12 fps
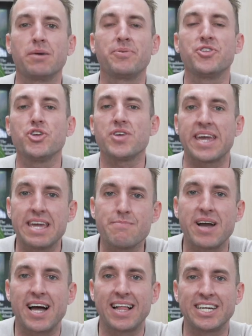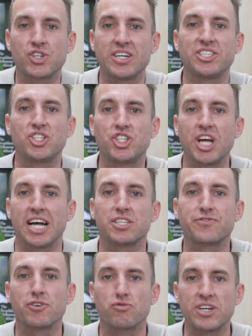up a new email address
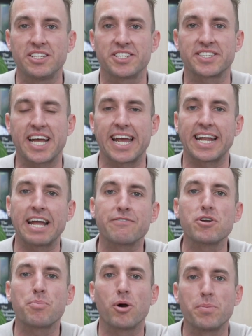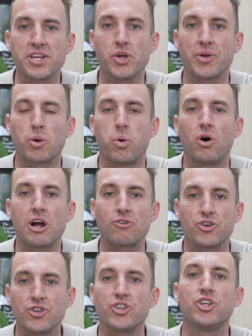just for real estate. Every property you inquire
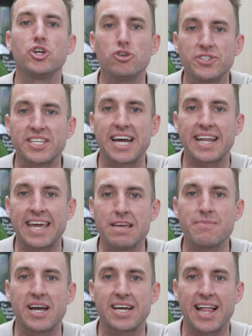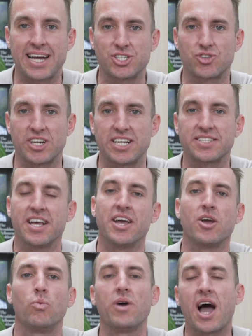on, use that email address.
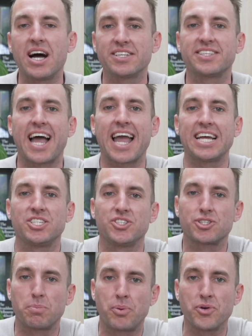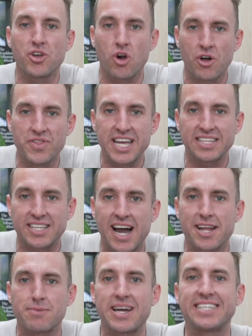Ask the agents to put you on their
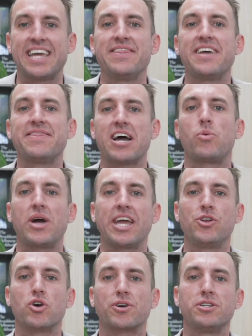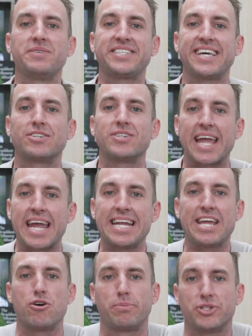database, and then that way you're not going to miss out on
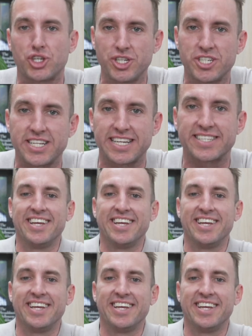any opportunities.